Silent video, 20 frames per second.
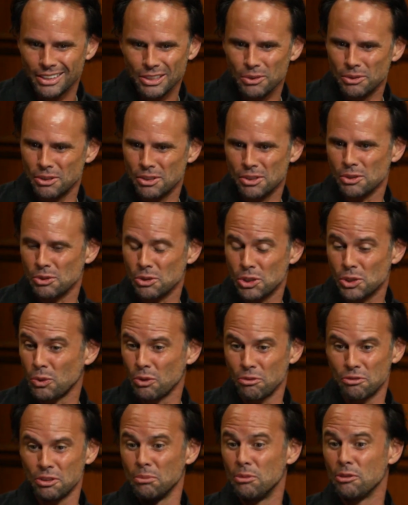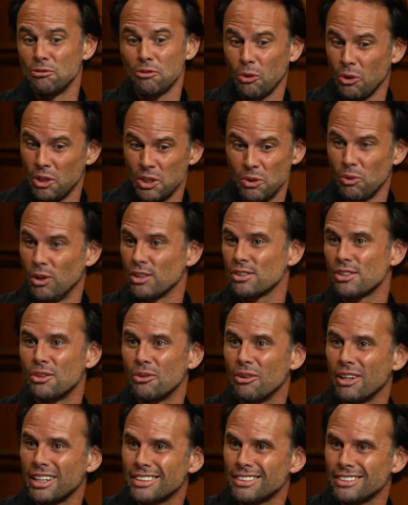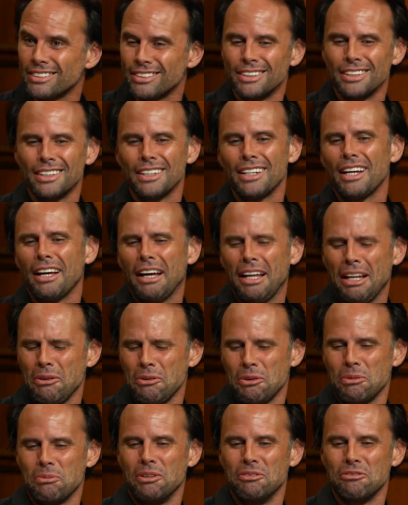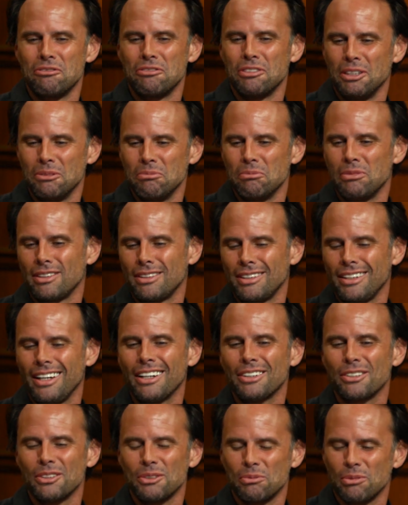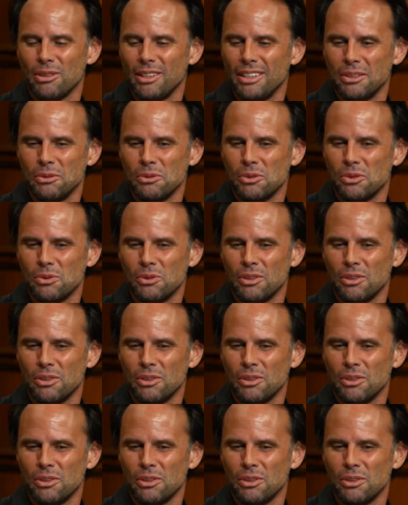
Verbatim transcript: doing this little short film before he was a director. That would have been fun, but the actor that played it was